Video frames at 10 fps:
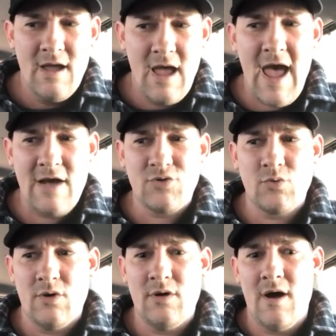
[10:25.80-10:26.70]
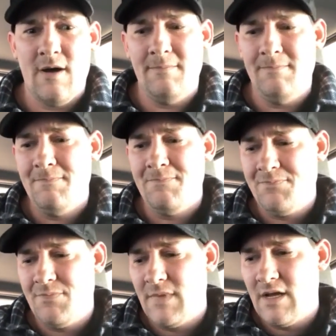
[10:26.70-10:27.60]
actual
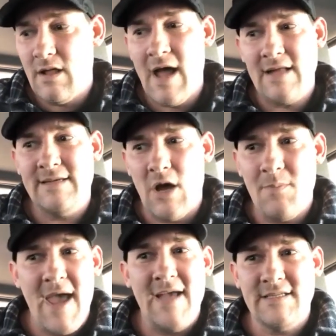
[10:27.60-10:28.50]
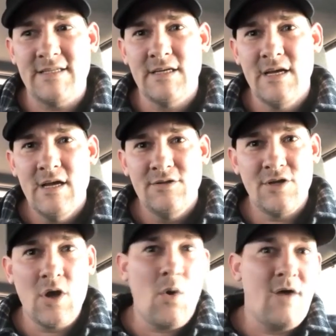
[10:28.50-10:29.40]
clientele base to
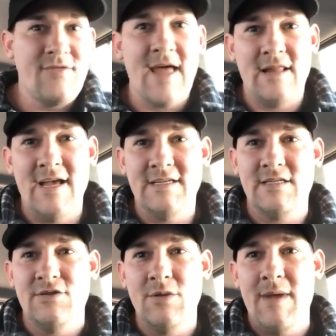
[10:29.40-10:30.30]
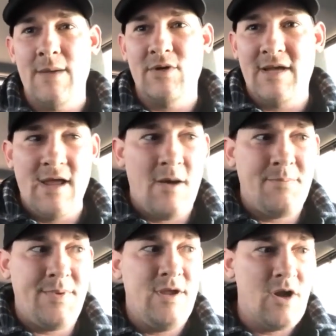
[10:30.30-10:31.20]
go off that list to be able to get up,
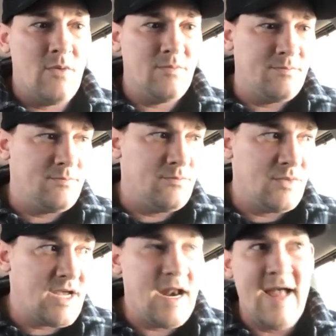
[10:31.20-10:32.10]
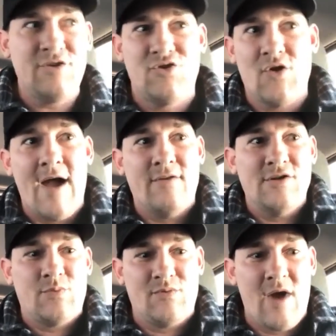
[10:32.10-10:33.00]
you know, connect
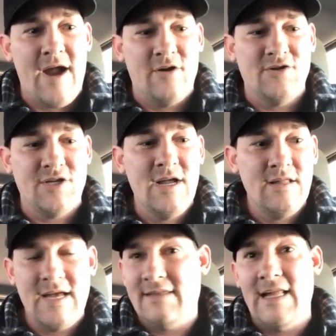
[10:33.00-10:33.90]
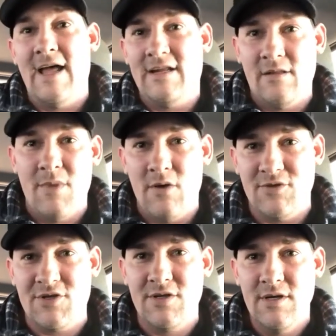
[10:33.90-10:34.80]
drivers with riders that they like the
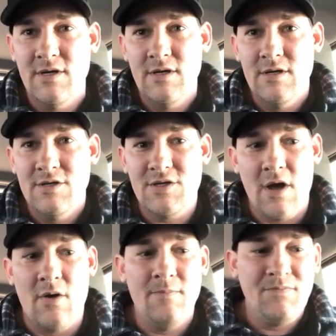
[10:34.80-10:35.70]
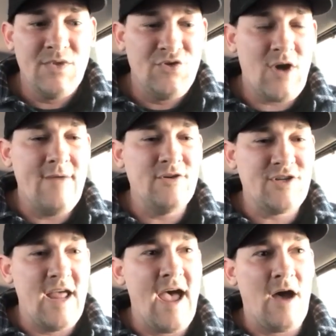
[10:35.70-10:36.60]
most. Mm-hmm. So drivers
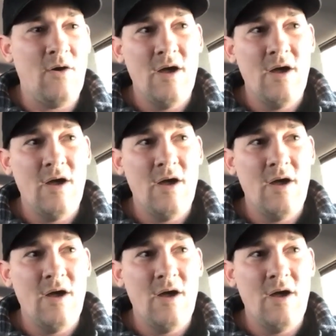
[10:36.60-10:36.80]
now,